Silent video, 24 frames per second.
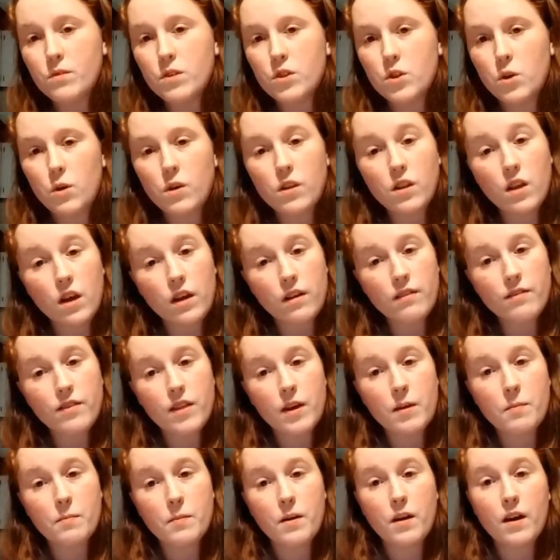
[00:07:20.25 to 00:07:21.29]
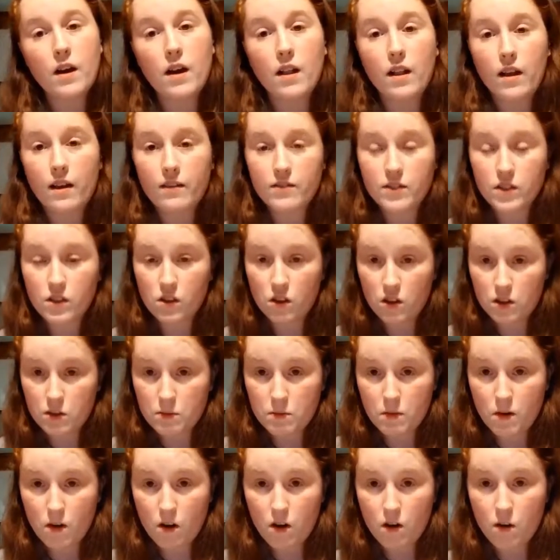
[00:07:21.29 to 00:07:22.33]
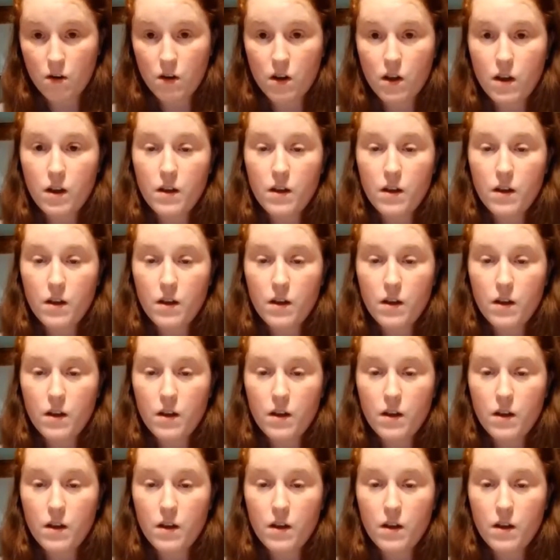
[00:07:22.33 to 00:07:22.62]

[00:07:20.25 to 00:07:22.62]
so a lot of them I'll have to call tomorrow.